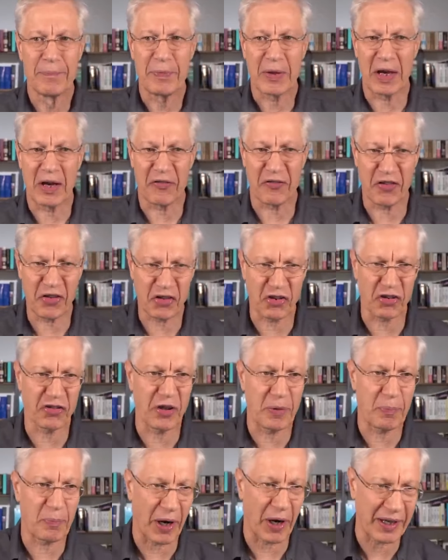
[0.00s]
in
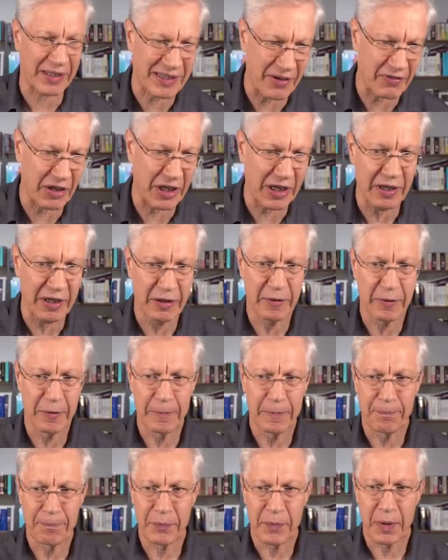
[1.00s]
efficiency, productivity,
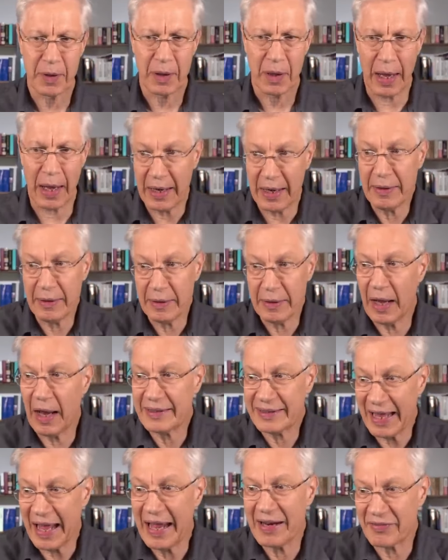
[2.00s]
and
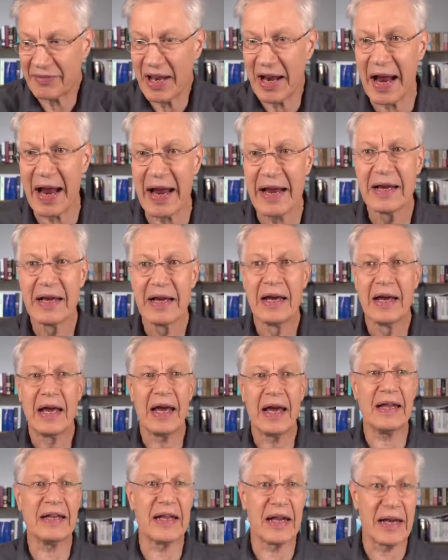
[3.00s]
at the end of the day,
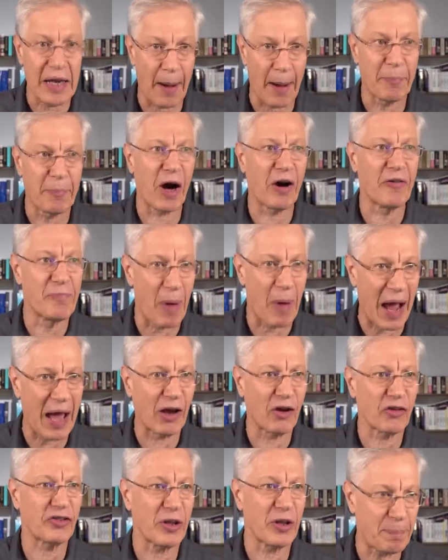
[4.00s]
in the number of
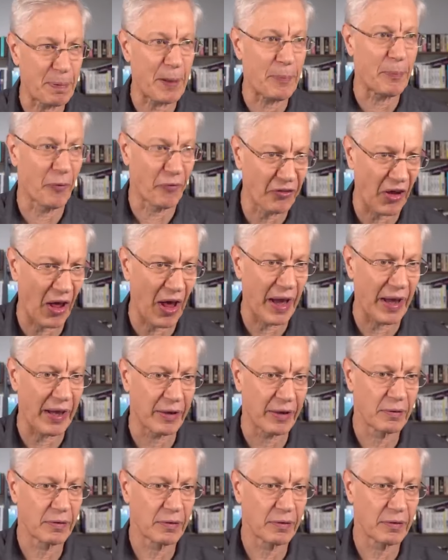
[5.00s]
miles that people fly.